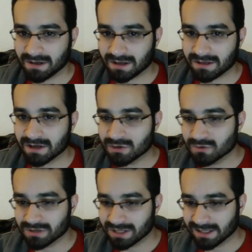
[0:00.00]
You know, you
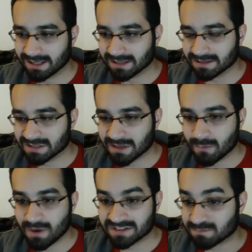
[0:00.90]
were, in, like, in, in some
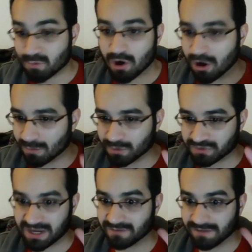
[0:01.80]
ways, it's more horrible
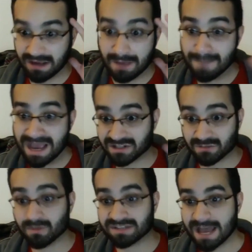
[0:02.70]
to kind of, like, imagine
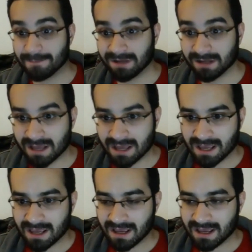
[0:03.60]
what was happening,
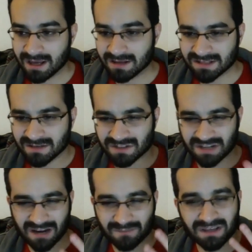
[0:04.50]
and instead of just
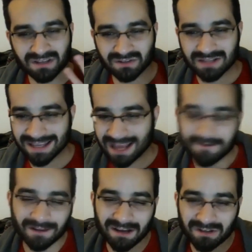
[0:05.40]
kind of being, like, I
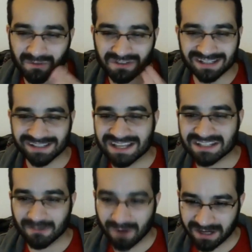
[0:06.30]
felt like it was almost like
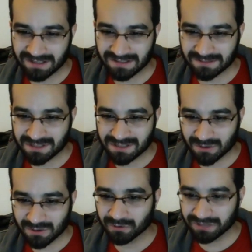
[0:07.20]
lazy writing to be
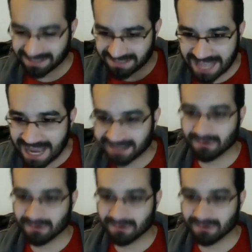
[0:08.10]
told exactly